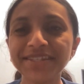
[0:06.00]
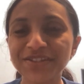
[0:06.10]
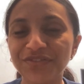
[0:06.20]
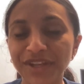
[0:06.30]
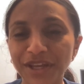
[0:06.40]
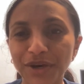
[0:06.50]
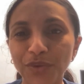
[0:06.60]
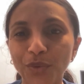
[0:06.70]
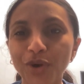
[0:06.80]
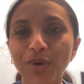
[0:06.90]
this video,
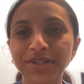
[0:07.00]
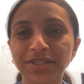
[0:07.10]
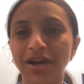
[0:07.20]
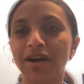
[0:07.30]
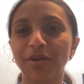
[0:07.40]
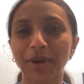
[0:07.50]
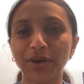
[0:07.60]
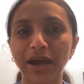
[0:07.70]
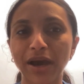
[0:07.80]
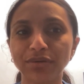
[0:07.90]
we're going to talk about
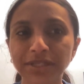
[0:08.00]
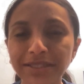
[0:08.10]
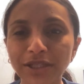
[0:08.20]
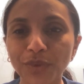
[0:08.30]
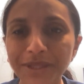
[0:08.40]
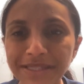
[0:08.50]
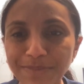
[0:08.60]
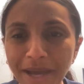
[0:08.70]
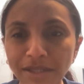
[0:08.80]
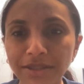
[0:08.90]
how to deal with
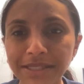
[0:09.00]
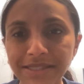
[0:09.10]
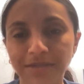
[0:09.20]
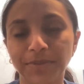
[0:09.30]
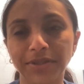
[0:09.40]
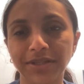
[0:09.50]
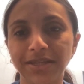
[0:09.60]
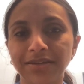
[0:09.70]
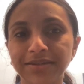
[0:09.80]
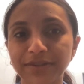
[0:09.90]
spinal
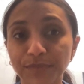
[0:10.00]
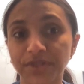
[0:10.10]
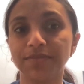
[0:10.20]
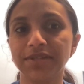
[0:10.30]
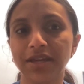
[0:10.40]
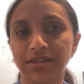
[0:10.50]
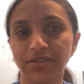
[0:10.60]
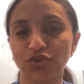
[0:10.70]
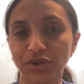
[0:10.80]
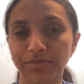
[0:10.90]
instability, symptoms,
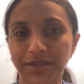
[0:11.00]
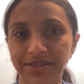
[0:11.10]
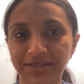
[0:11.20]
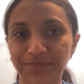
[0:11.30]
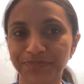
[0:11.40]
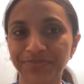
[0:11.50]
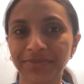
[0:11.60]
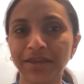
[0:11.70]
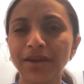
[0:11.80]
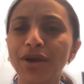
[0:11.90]
and treatments.
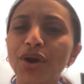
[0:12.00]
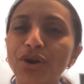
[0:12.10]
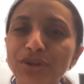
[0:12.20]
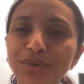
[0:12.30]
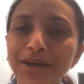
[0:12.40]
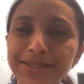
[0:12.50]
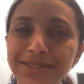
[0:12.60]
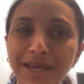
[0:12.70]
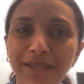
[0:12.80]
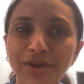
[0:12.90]
Are you
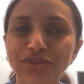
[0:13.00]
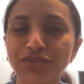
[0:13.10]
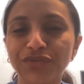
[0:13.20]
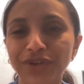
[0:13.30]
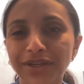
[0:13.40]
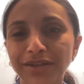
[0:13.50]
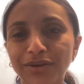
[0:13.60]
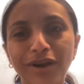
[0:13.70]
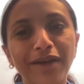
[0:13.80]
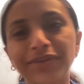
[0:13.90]
unsteady on your feet
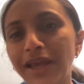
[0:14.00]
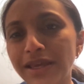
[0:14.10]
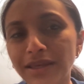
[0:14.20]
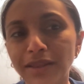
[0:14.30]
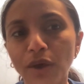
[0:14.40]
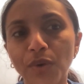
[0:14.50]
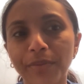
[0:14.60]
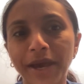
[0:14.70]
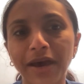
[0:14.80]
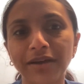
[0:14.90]
or have an achy lower
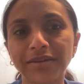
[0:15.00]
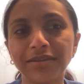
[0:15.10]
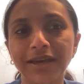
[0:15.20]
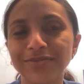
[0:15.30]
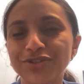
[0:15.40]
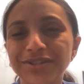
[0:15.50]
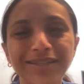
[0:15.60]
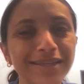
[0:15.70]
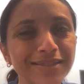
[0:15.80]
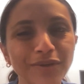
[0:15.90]
back that just
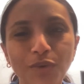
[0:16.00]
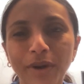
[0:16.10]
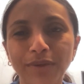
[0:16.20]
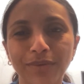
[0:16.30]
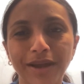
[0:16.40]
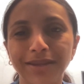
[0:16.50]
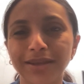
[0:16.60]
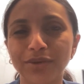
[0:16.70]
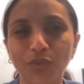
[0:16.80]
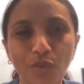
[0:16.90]
isn't quite right
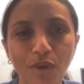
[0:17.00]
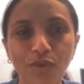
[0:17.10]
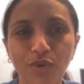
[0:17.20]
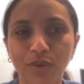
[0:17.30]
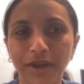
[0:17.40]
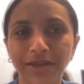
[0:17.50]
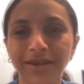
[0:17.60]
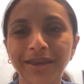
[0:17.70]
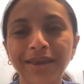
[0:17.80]
and it won't quit?